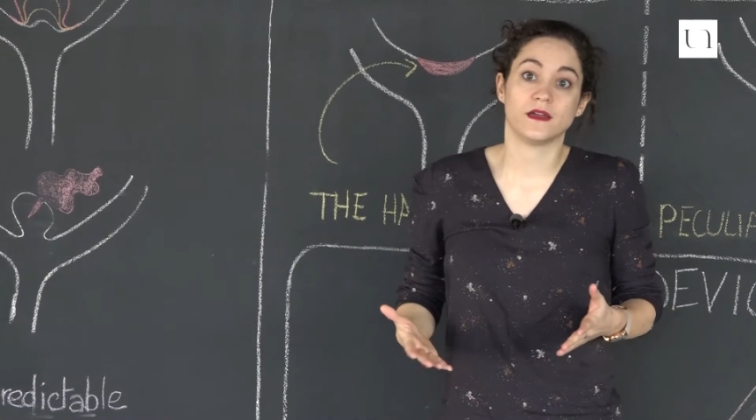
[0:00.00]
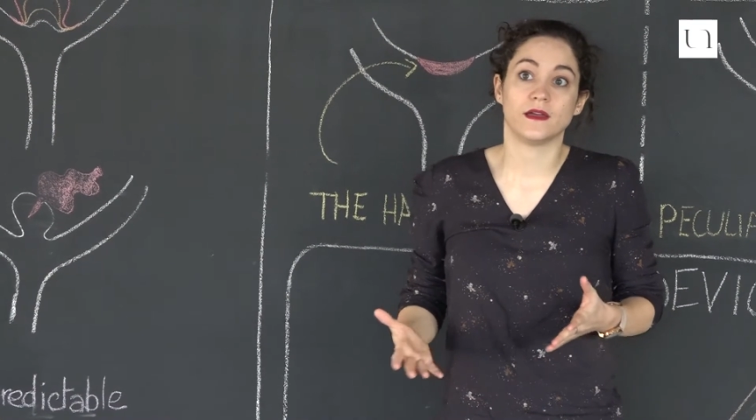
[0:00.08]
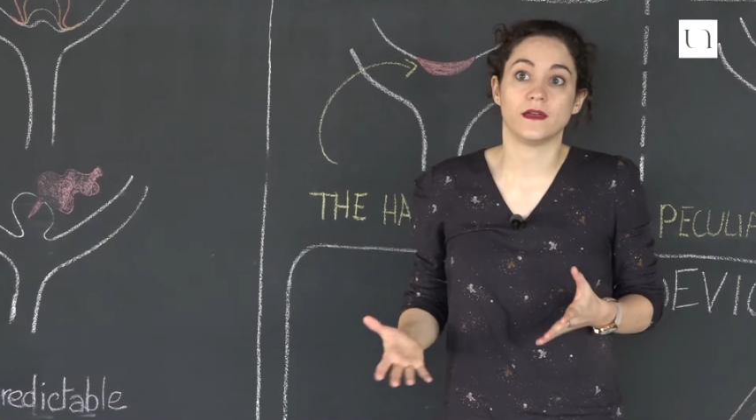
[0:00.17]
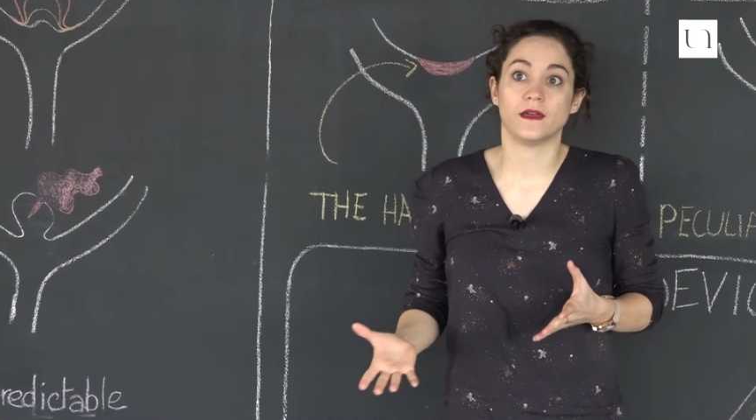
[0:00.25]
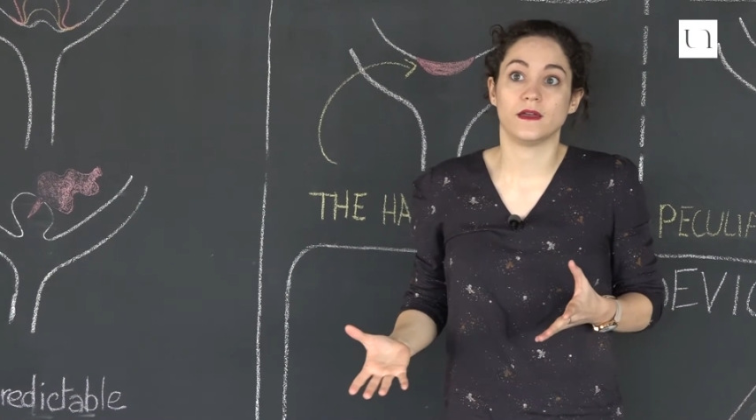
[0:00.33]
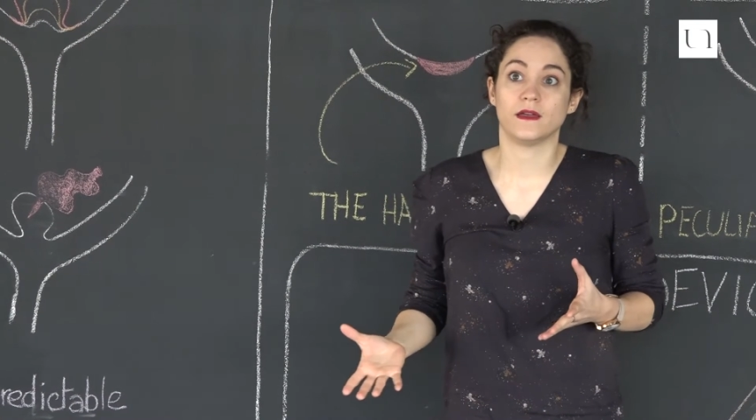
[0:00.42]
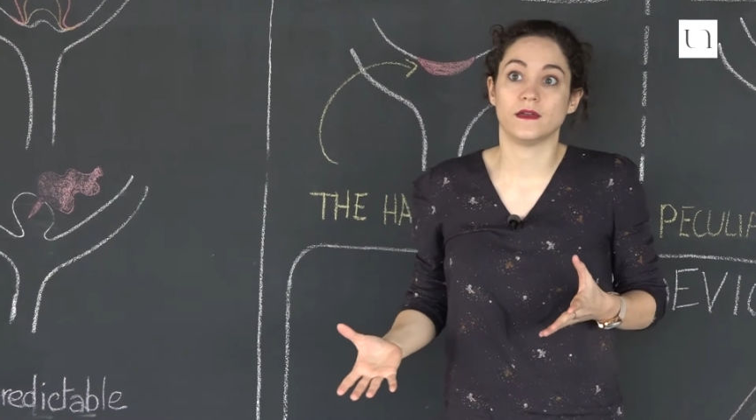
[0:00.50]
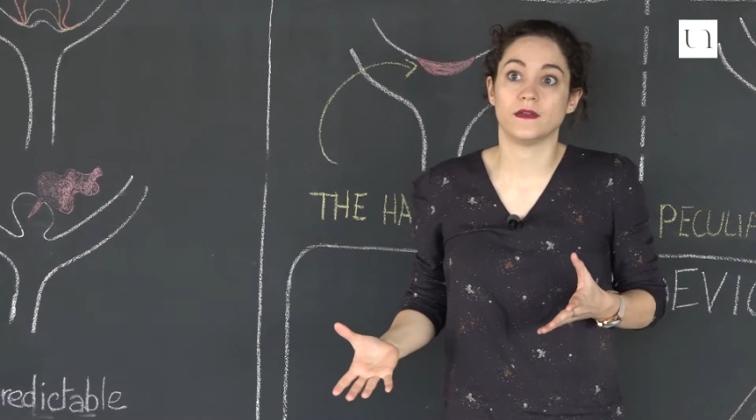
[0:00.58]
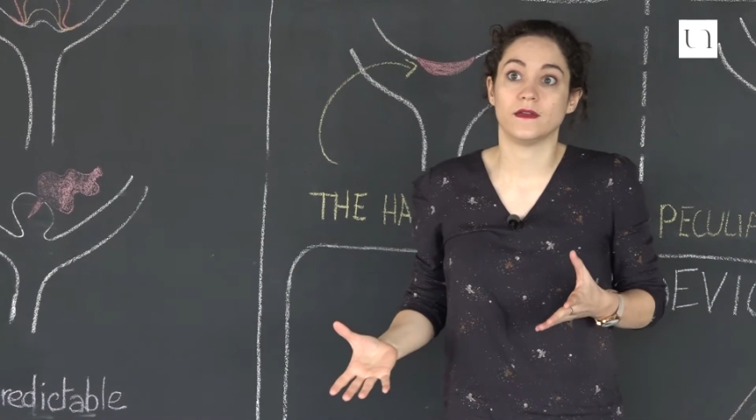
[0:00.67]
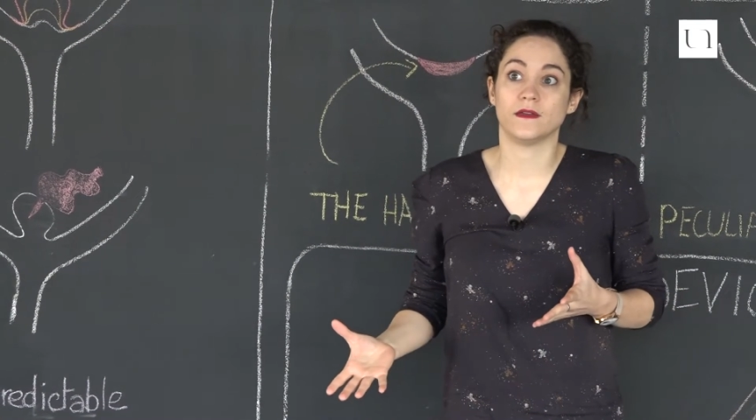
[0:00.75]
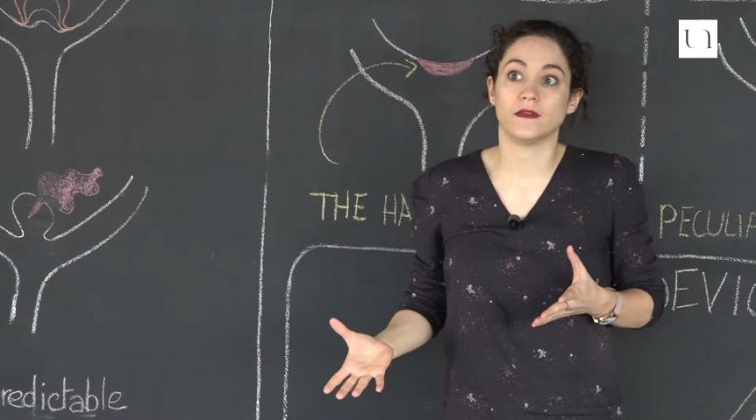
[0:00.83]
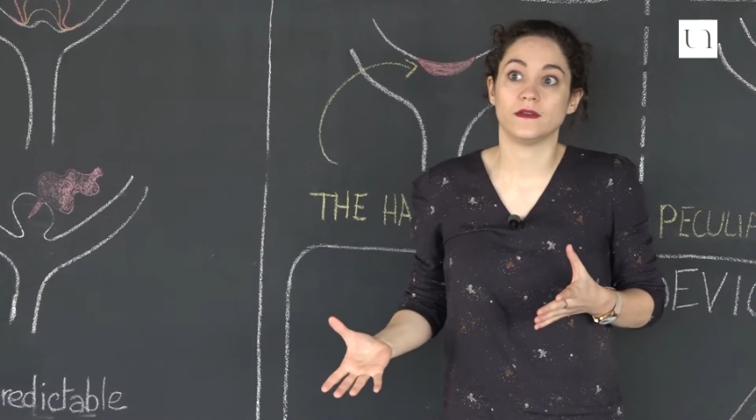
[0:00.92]

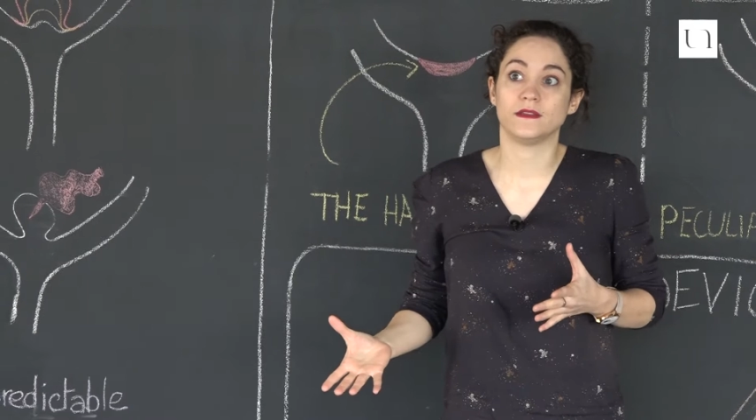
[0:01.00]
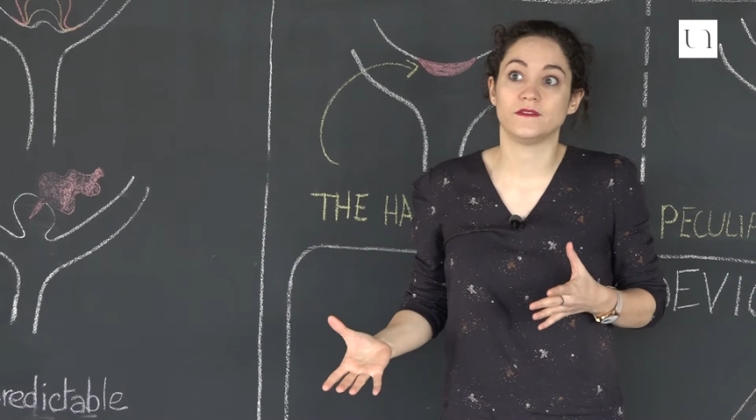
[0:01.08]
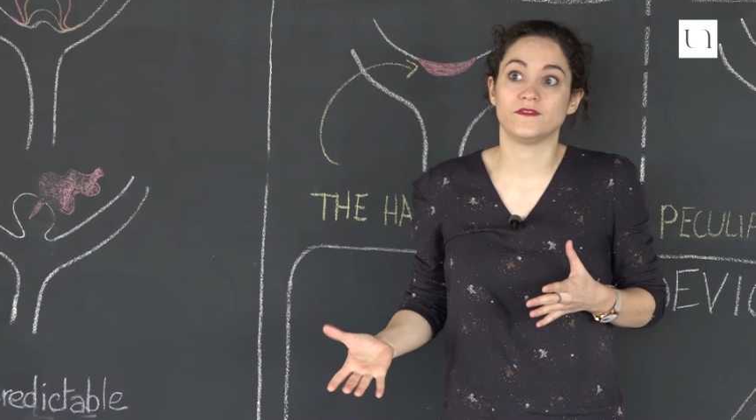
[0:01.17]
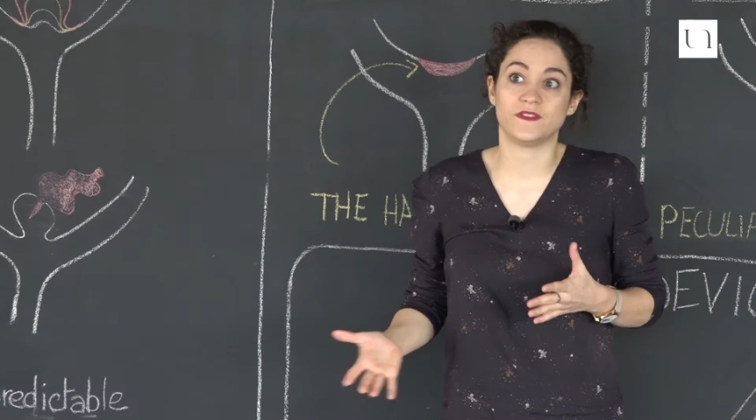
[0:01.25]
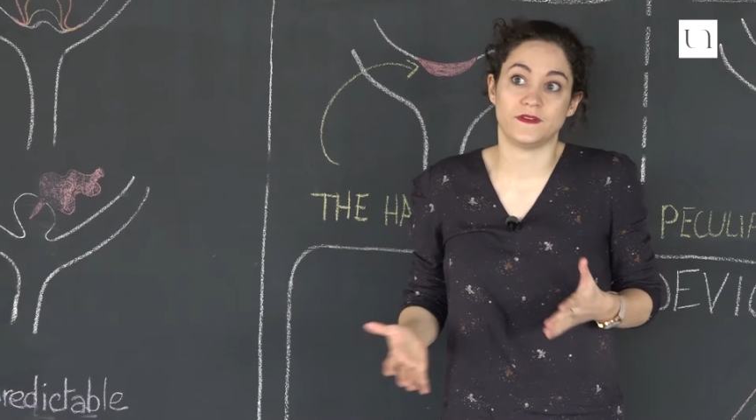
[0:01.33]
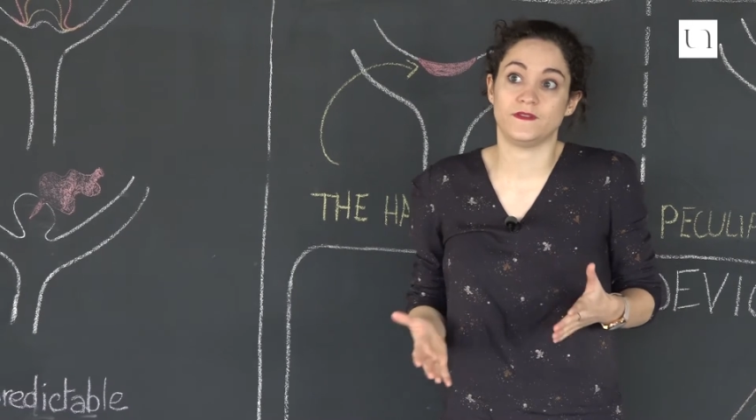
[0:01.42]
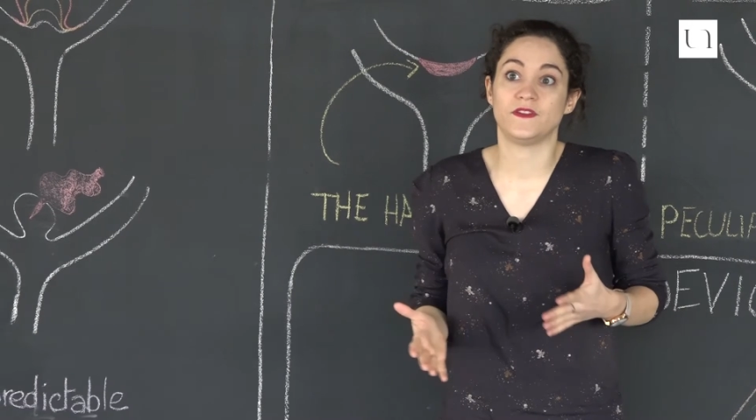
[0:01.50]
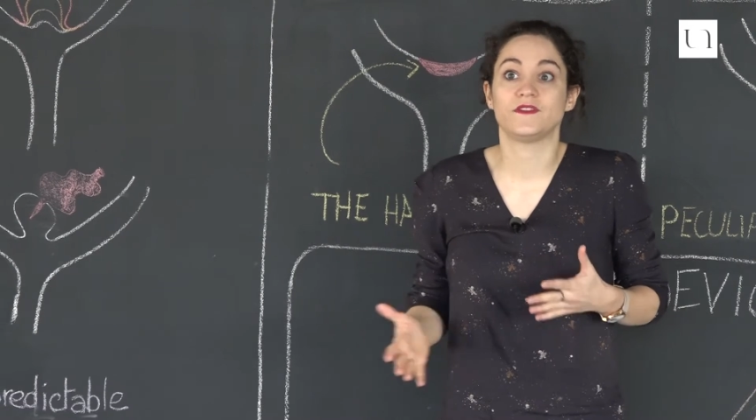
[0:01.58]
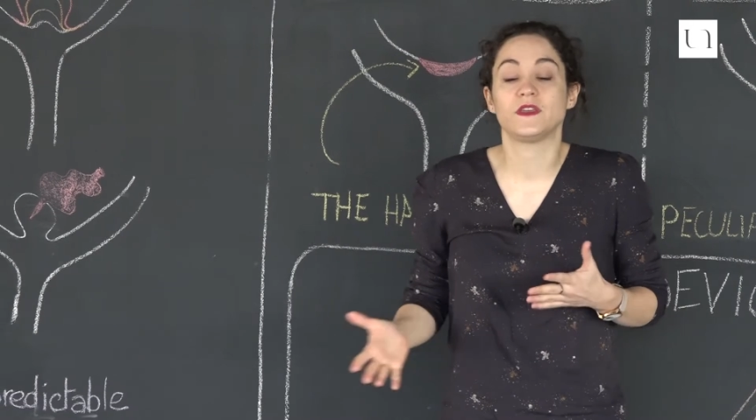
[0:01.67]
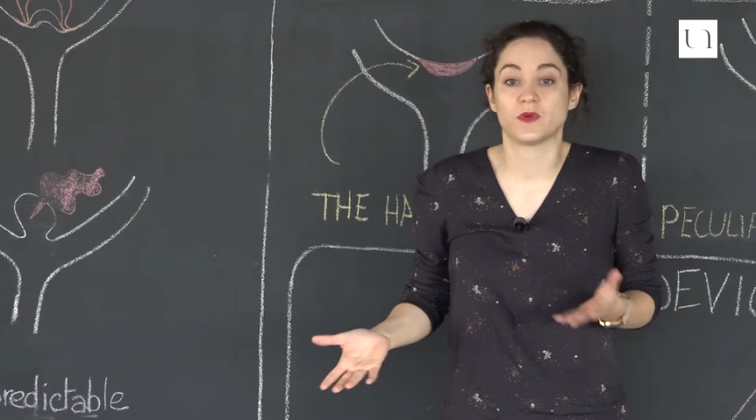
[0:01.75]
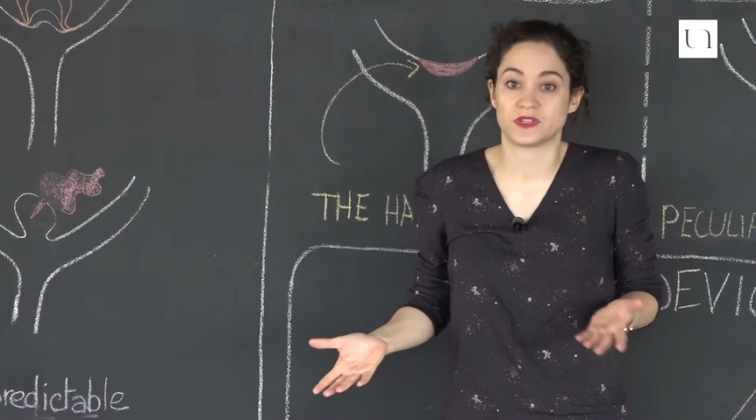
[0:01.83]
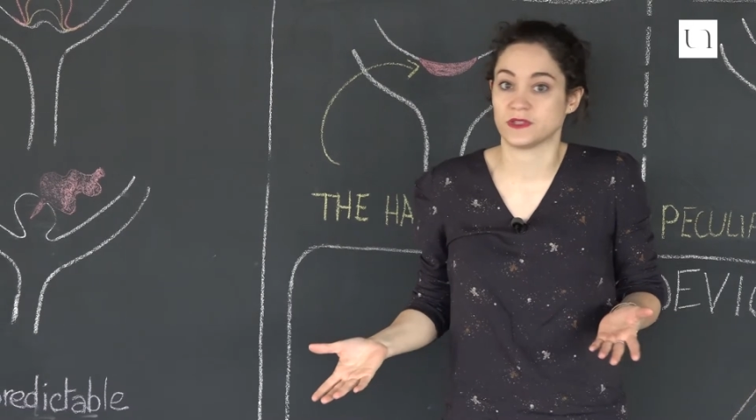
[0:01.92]

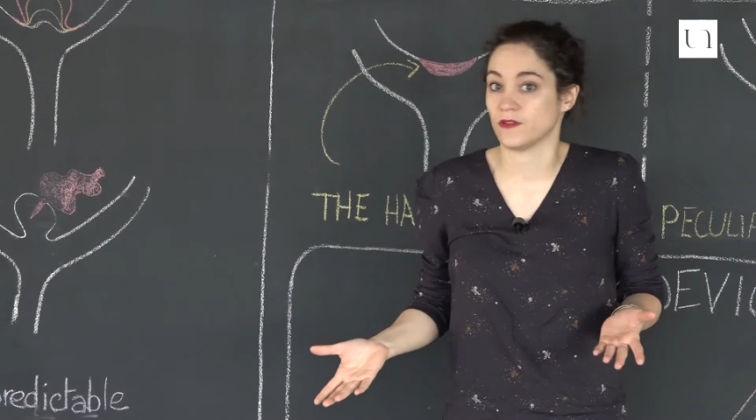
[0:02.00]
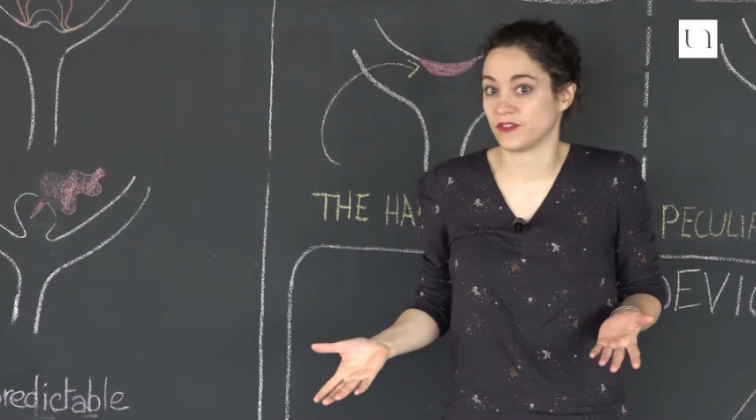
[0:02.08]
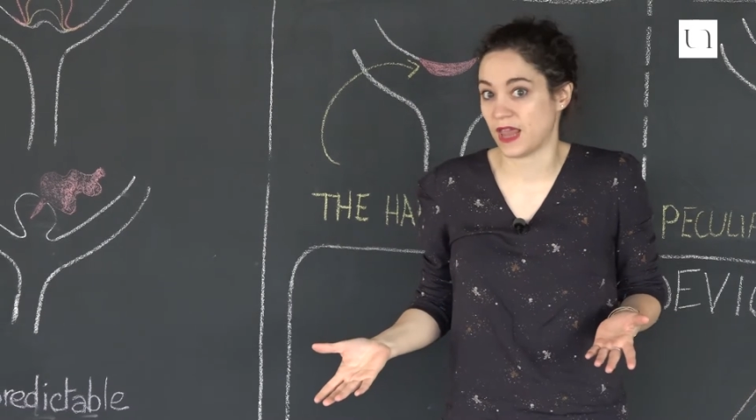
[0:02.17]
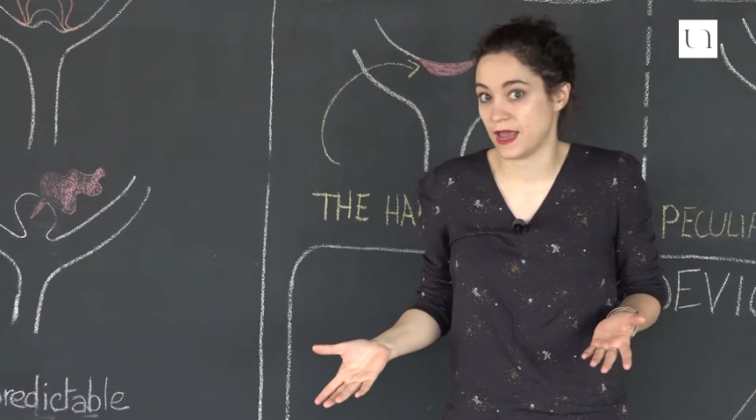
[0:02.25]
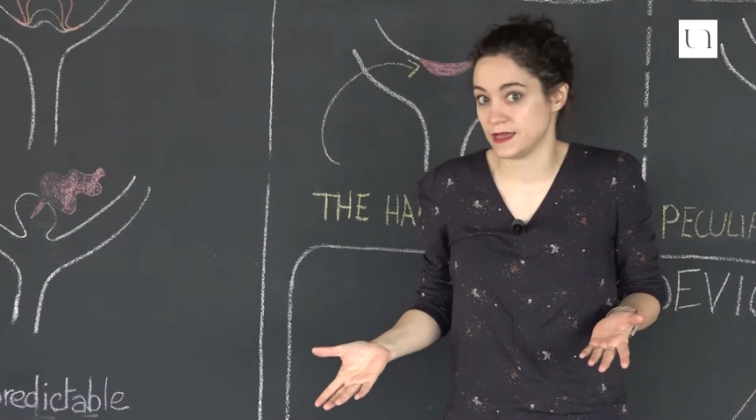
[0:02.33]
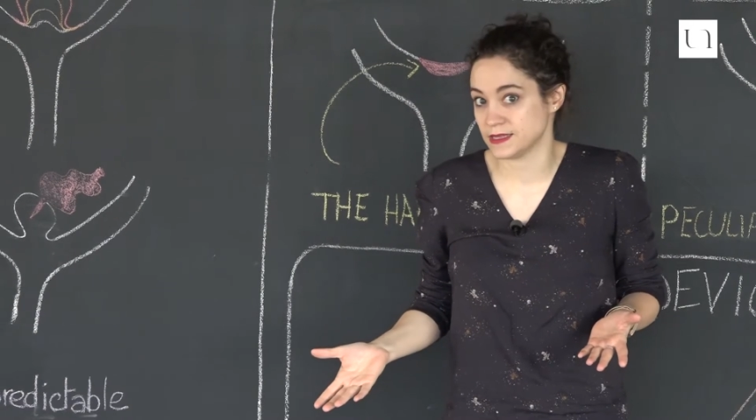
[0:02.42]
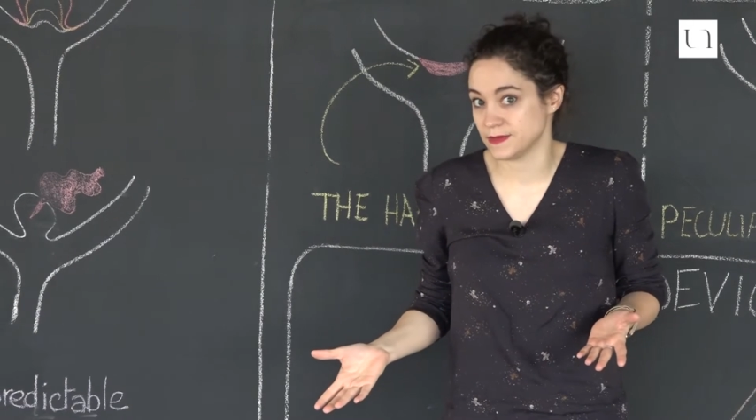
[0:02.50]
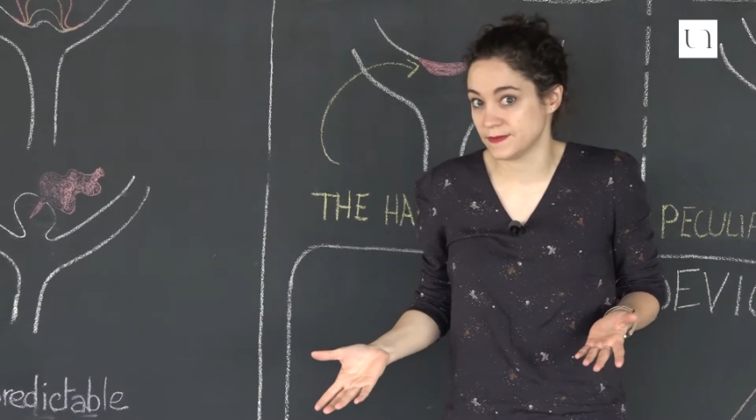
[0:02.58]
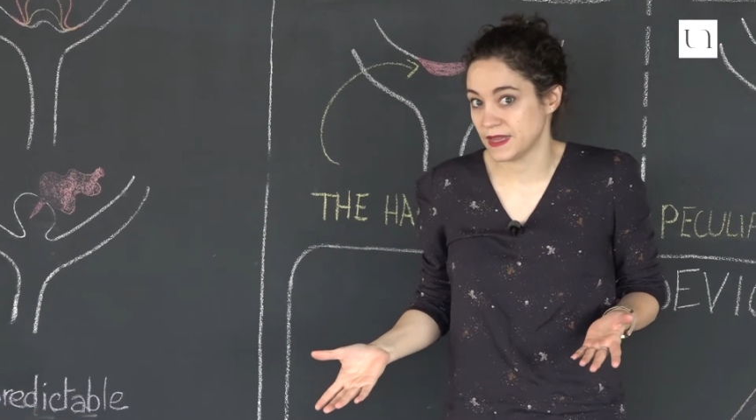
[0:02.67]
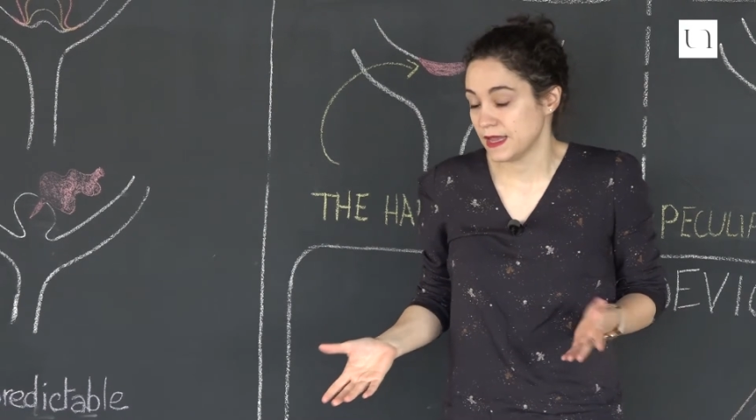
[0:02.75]
50% of cases.